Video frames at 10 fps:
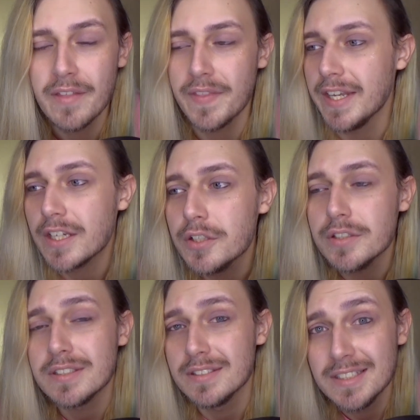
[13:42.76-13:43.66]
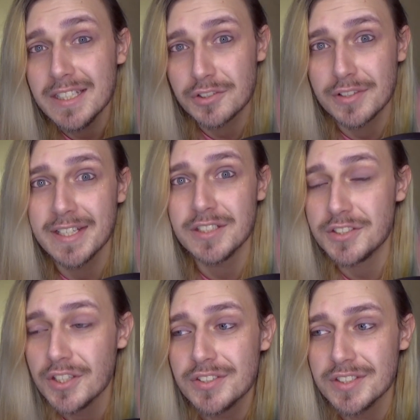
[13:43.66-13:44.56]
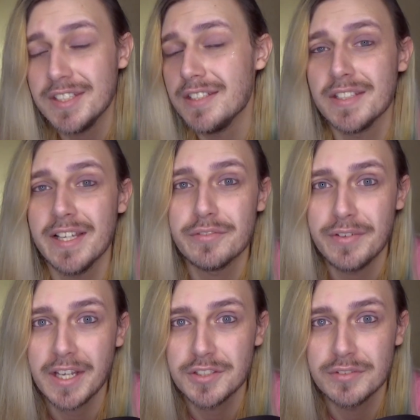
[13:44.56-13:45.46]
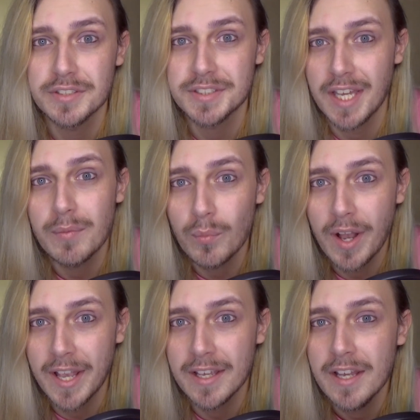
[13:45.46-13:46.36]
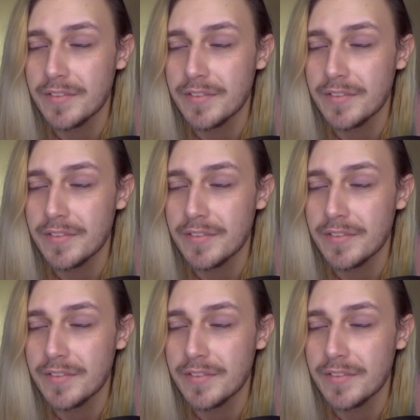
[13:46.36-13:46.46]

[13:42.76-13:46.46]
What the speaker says: then it could literally just as easily affect you the same way